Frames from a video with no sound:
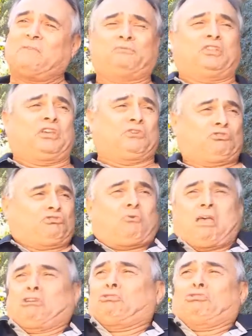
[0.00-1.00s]
lift heels
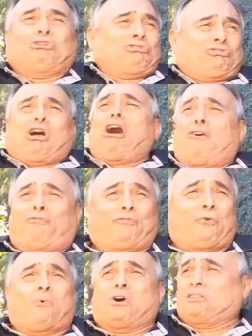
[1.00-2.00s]
so I can look tall
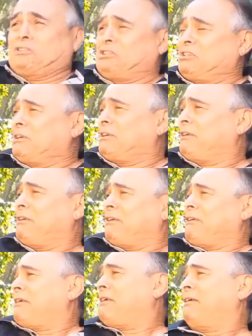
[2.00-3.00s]
for once.
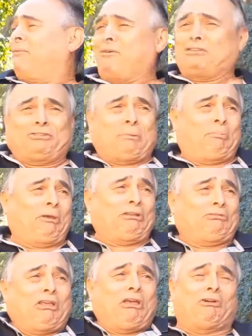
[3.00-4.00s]
What's the
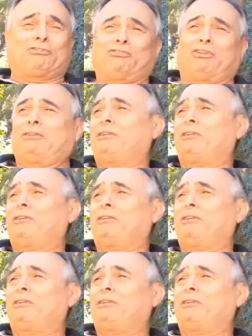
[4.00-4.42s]
big deal?